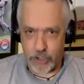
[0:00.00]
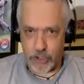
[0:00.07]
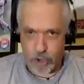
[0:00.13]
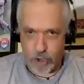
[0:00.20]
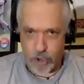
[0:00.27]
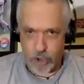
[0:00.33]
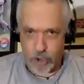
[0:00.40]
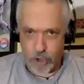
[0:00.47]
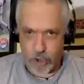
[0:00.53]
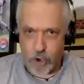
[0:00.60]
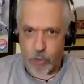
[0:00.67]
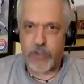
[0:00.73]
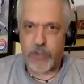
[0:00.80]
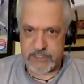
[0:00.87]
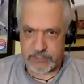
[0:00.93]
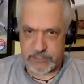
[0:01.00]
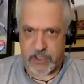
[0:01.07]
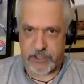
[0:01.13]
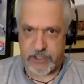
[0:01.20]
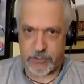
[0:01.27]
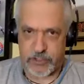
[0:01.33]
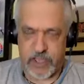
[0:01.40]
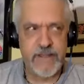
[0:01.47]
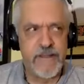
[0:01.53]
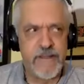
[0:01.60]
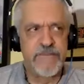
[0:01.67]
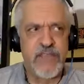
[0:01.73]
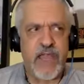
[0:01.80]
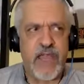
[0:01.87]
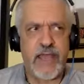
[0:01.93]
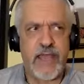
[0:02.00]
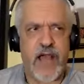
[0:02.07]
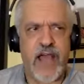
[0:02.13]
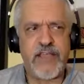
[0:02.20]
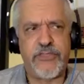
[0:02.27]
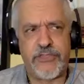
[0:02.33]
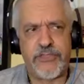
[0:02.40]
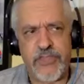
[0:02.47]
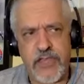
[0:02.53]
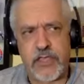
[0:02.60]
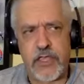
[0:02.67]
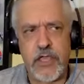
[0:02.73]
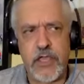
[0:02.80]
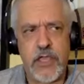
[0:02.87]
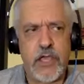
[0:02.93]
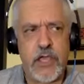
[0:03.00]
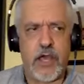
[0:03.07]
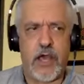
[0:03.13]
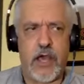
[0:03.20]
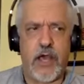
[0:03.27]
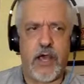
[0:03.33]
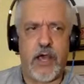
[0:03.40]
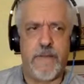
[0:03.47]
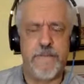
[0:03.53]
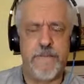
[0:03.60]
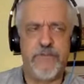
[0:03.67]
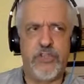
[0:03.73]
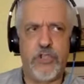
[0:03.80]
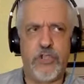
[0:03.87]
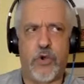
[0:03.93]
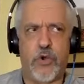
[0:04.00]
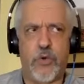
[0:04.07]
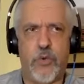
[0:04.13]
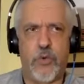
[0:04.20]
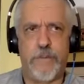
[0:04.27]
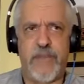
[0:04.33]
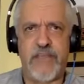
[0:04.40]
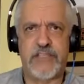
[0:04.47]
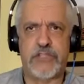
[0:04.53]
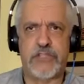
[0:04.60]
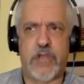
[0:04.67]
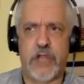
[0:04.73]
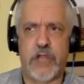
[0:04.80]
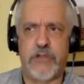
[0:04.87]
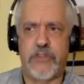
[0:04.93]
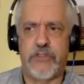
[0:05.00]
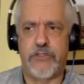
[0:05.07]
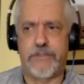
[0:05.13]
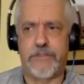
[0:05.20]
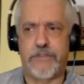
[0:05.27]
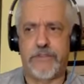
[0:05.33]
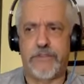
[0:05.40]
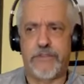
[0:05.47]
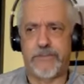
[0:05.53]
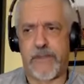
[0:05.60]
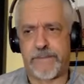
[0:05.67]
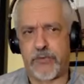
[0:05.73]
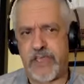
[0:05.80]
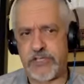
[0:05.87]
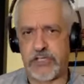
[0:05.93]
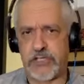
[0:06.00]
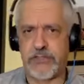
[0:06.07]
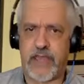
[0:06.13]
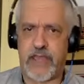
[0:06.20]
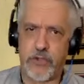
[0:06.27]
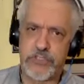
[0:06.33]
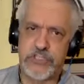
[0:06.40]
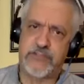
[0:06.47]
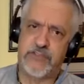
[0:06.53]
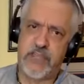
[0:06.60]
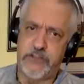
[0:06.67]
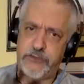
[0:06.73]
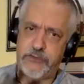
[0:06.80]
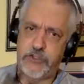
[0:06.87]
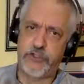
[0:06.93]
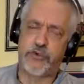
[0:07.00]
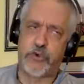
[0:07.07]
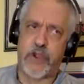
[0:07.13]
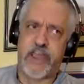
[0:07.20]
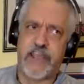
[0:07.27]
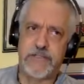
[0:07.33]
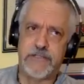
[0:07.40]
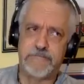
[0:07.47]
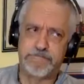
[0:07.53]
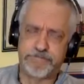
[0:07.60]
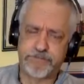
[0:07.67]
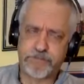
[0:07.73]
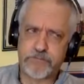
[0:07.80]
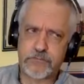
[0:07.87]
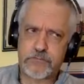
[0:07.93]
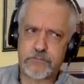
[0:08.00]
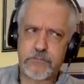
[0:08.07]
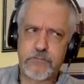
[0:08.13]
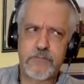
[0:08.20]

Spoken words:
they were going to go with this fight. Okay. And I think based on the preparation that Usyk did in the Ukraine